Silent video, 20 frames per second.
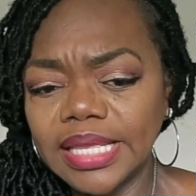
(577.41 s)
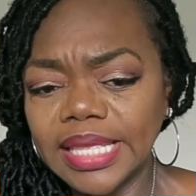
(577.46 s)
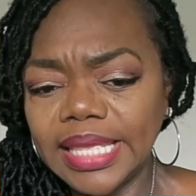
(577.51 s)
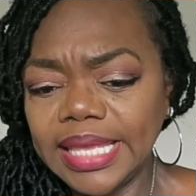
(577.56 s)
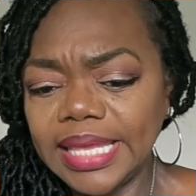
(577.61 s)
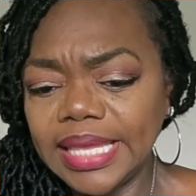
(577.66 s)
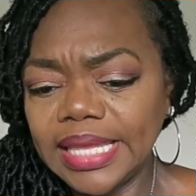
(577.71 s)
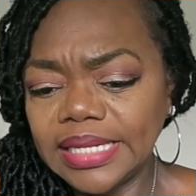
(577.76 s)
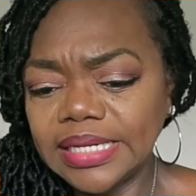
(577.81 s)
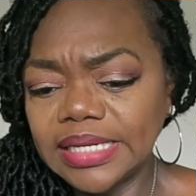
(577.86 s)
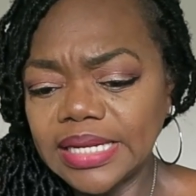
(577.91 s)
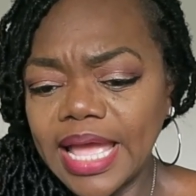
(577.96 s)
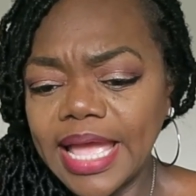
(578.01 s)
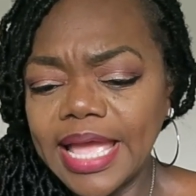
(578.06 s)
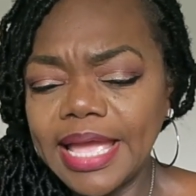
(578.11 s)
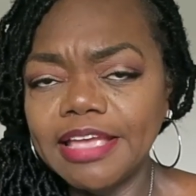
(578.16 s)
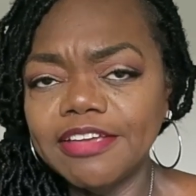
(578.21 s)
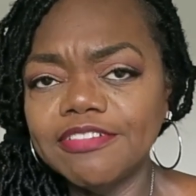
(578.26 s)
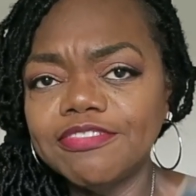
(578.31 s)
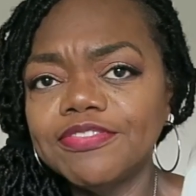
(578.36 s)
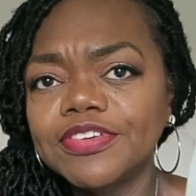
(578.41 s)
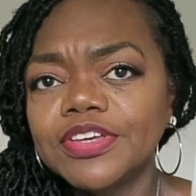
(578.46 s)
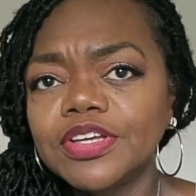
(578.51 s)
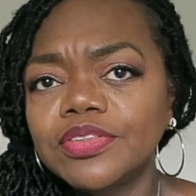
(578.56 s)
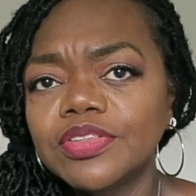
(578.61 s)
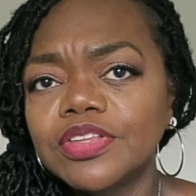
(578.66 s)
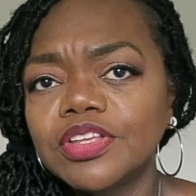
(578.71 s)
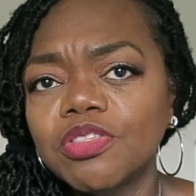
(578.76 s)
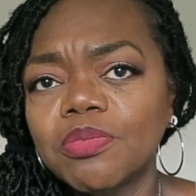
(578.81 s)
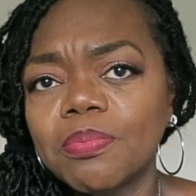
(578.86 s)
and I
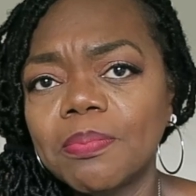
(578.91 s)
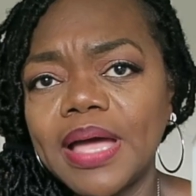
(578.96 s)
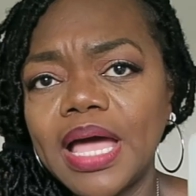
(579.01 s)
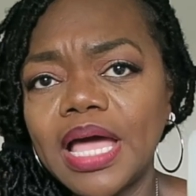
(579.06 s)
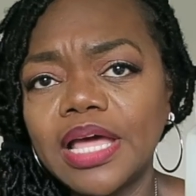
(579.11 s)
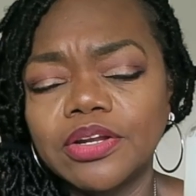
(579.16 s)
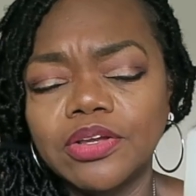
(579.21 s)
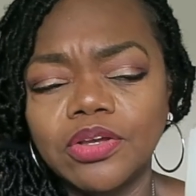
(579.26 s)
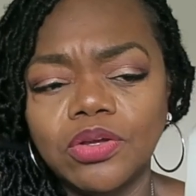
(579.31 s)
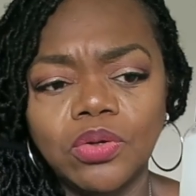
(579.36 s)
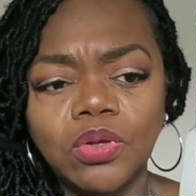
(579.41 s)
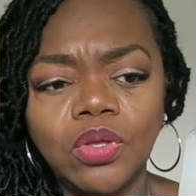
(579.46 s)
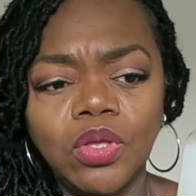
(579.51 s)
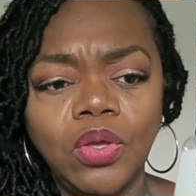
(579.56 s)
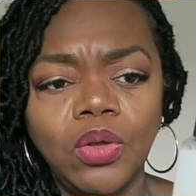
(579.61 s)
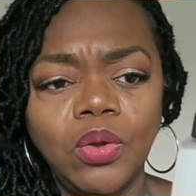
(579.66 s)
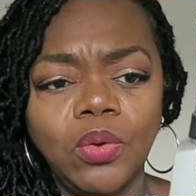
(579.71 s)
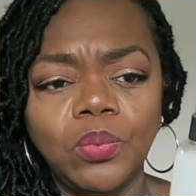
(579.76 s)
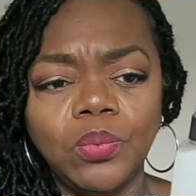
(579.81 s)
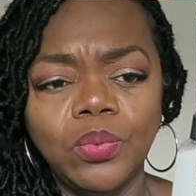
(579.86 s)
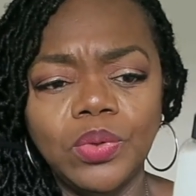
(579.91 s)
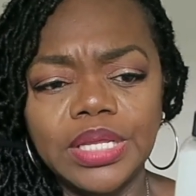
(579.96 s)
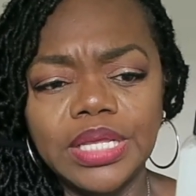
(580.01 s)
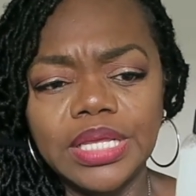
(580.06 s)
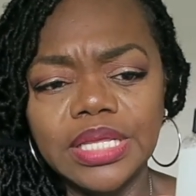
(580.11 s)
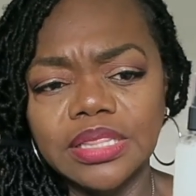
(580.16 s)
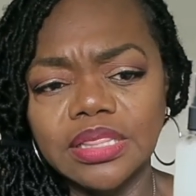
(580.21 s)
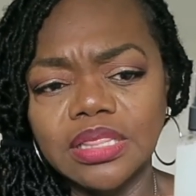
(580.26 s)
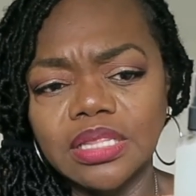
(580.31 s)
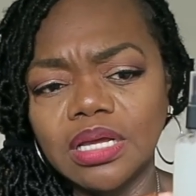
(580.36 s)
filled this bottle
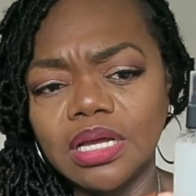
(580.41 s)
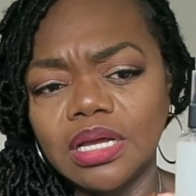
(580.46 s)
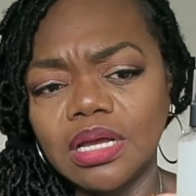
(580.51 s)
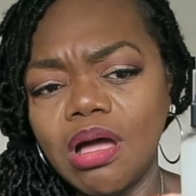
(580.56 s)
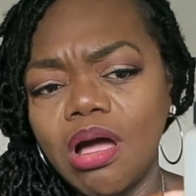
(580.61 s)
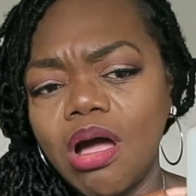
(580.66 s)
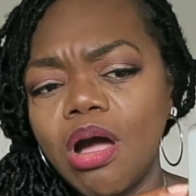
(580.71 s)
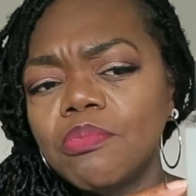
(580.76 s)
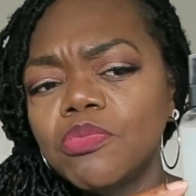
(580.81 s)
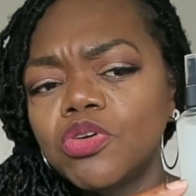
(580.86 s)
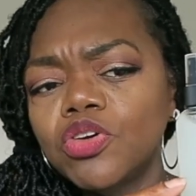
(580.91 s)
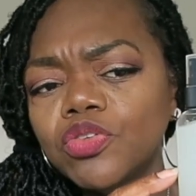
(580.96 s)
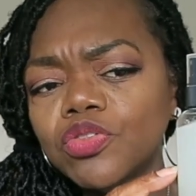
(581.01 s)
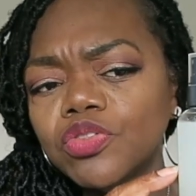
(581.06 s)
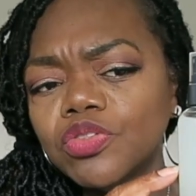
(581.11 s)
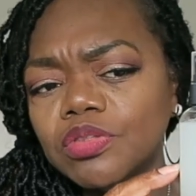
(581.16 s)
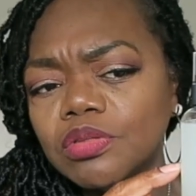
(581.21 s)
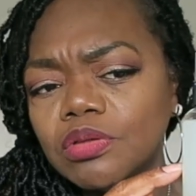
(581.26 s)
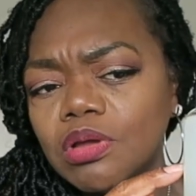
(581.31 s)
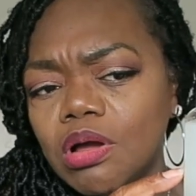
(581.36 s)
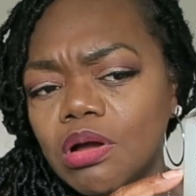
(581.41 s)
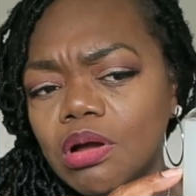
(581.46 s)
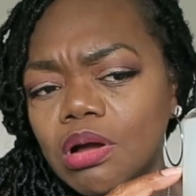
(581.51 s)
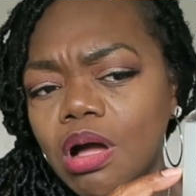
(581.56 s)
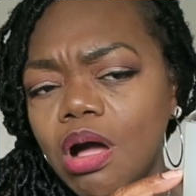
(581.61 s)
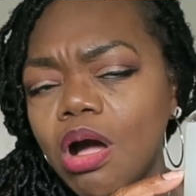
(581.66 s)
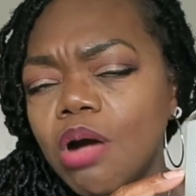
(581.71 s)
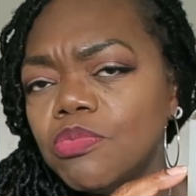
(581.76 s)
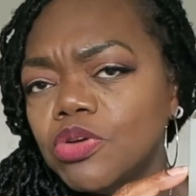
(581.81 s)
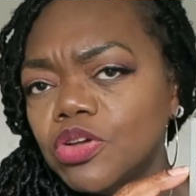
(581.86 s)
with
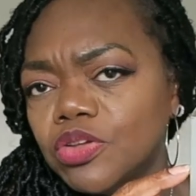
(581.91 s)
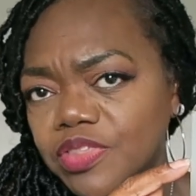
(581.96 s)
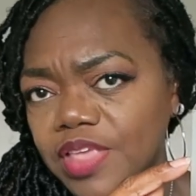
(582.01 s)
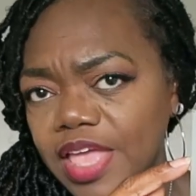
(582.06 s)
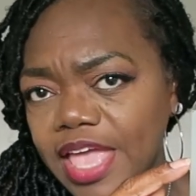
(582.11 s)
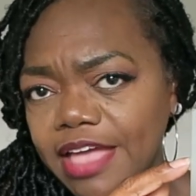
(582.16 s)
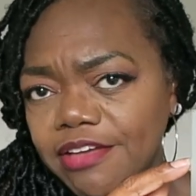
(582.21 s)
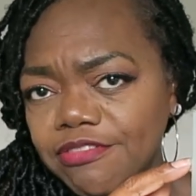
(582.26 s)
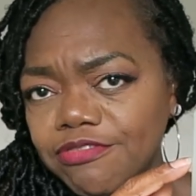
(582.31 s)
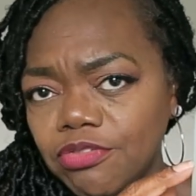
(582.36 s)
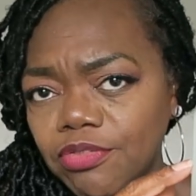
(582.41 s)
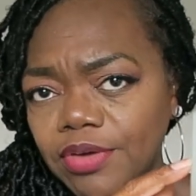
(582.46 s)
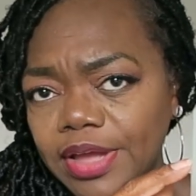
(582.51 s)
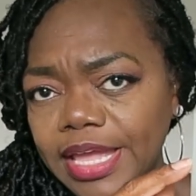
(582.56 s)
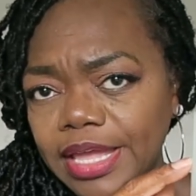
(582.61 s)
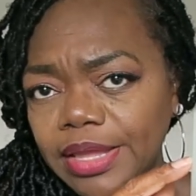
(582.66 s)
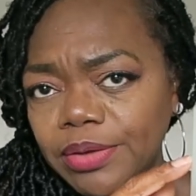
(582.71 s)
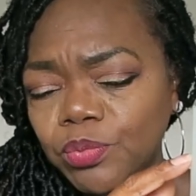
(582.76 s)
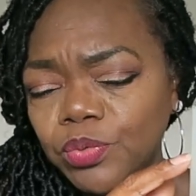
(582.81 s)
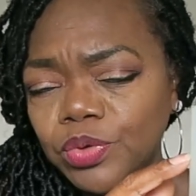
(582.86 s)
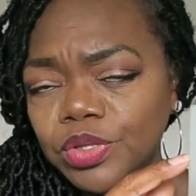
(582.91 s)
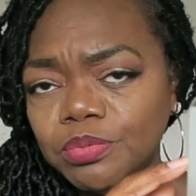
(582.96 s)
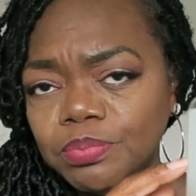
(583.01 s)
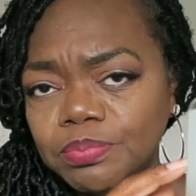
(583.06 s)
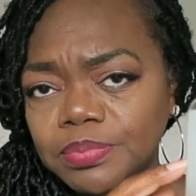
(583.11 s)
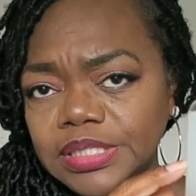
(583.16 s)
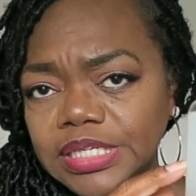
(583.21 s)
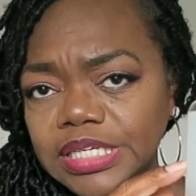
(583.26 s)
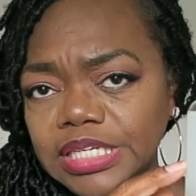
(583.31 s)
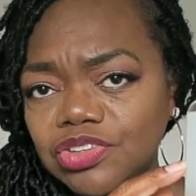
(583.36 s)
almost halfway with
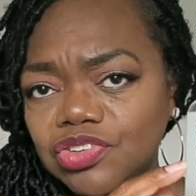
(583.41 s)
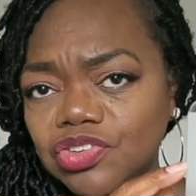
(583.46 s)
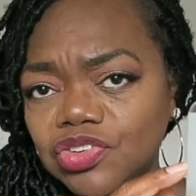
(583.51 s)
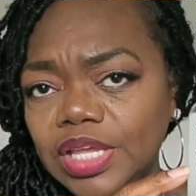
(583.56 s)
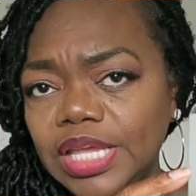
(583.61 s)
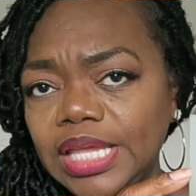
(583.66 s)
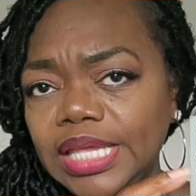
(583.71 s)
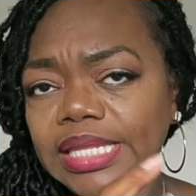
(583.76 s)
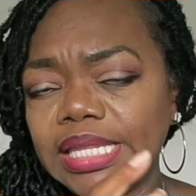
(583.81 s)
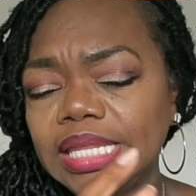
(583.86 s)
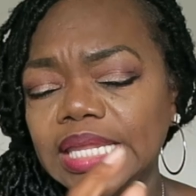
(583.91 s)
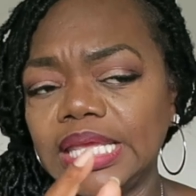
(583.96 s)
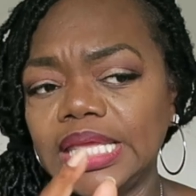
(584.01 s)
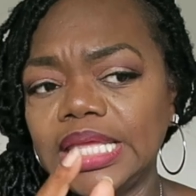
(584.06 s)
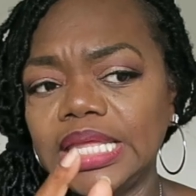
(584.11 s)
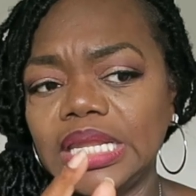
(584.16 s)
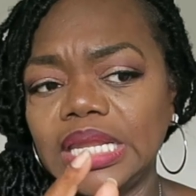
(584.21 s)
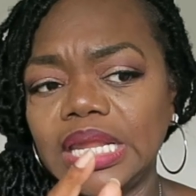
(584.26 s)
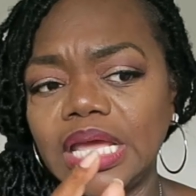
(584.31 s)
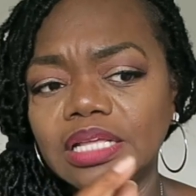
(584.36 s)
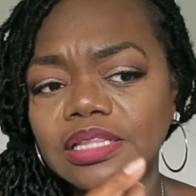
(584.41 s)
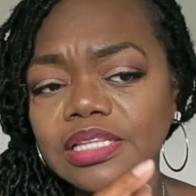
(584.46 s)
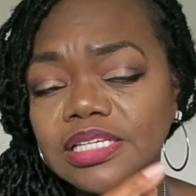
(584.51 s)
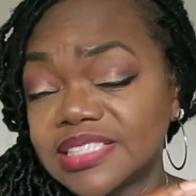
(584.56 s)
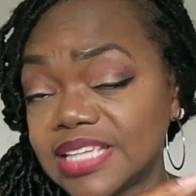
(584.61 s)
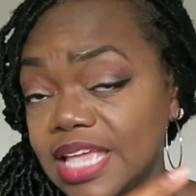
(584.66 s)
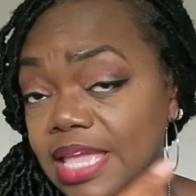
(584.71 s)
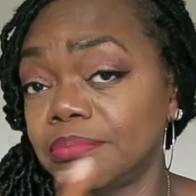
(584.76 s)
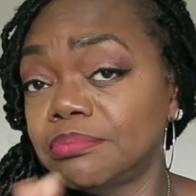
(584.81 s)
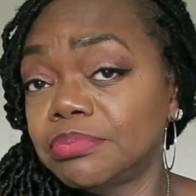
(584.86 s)
bleach, and then the
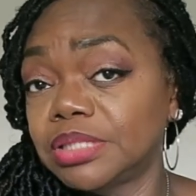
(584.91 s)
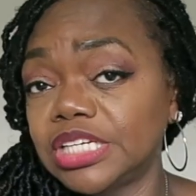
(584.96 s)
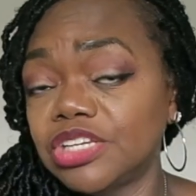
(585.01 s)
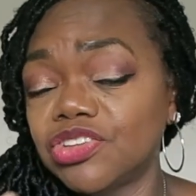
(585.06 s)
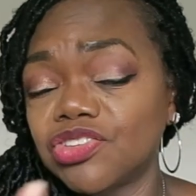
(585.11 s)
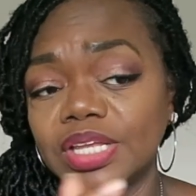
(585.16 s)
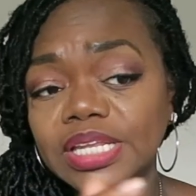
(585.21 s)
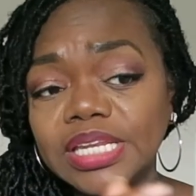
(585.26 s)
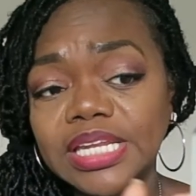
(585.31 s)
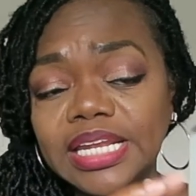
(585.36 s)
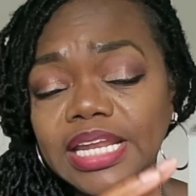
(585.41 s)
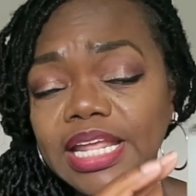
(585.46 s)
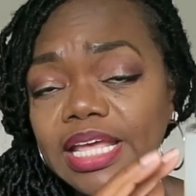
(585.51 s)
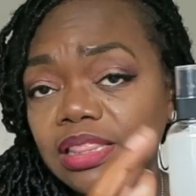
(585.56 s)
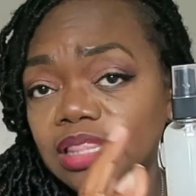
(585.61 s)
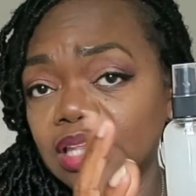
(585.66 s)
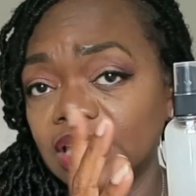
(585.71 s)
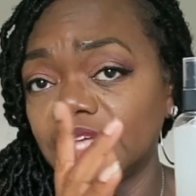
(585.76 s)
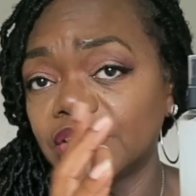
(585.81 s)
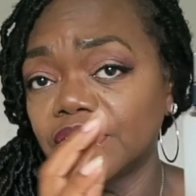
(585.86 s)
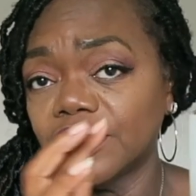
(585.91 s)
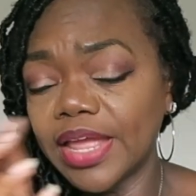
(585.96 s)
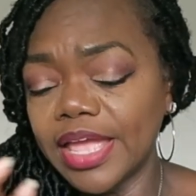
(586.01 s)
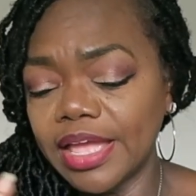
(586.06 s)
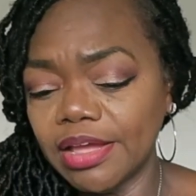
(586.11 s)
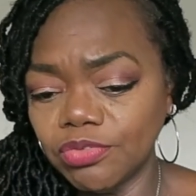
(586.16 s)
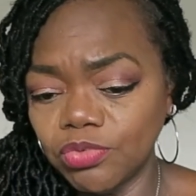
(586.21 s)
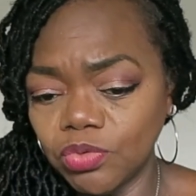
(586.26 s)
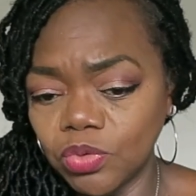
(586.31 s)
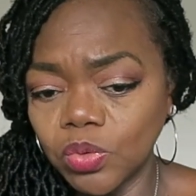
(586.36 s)
same bleach, and then the other
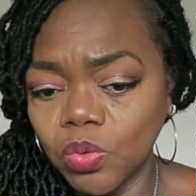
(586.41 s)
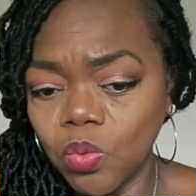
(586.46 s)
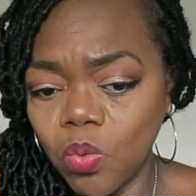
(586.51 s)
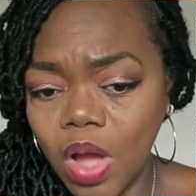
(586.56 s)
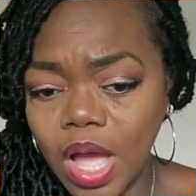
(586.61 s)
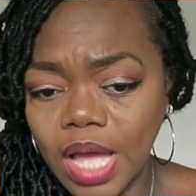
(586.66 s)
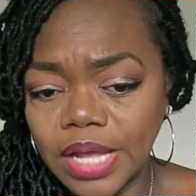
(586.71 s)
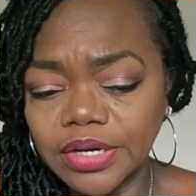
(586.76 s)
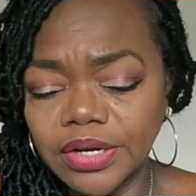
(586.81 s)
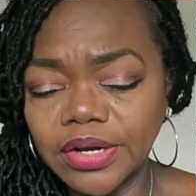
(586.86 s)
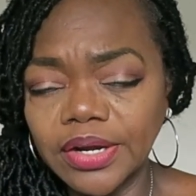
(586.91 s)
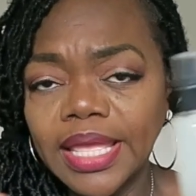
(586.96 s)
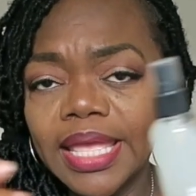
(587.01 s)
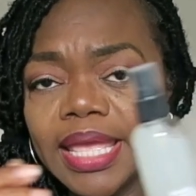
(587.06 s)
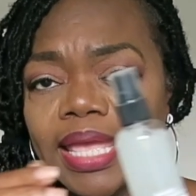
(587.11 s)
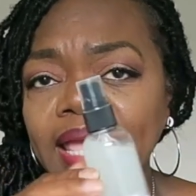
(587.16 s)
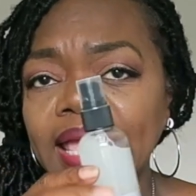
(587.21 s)
half with water.